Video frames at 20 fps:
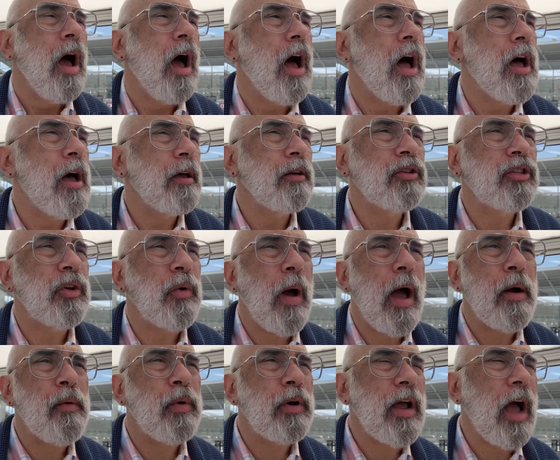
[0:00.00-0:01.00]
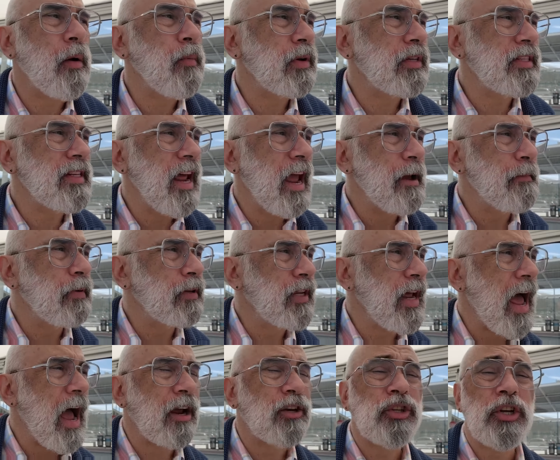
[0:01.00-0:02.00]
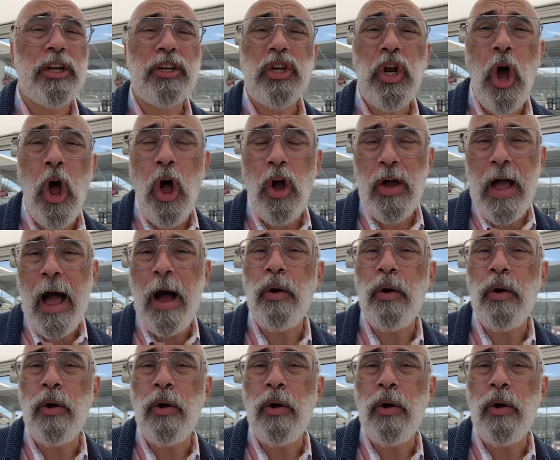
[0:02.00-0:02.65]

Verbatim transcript: Uh, so I w I wasn't able to actually talk